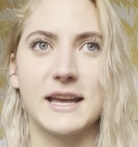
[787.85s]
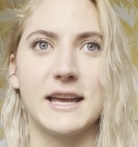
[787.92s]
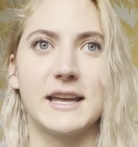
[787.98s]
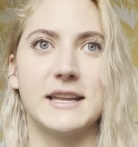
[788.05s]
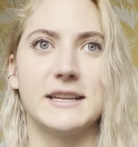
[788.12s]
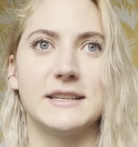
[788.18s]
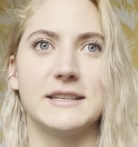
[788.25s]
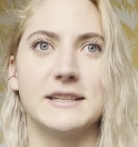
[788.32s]

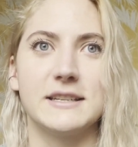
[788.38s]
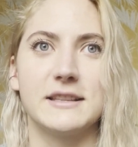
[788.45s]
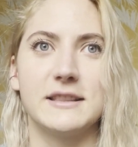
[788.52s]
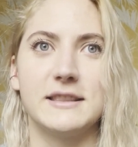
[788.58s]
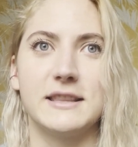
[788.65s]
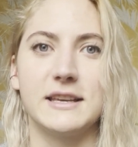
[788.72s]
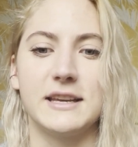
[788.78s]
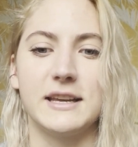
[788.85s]
and
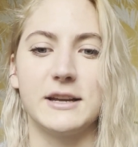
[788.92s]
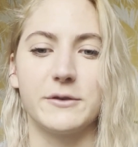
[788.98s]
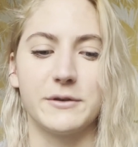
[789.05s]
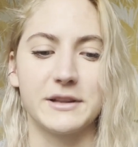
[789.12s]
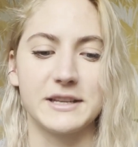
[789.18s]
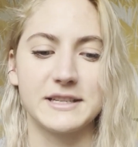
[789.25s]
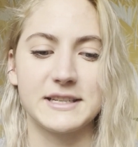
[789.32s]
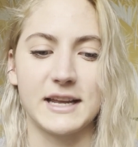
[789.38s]
the
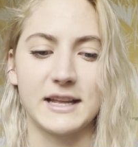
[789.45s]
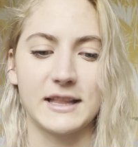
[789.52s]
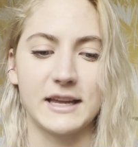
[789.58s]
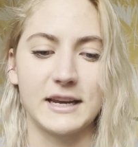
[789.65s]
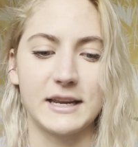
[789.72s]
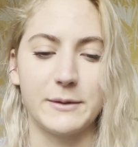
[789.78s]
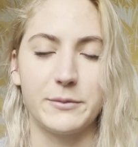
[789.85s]
real estate lady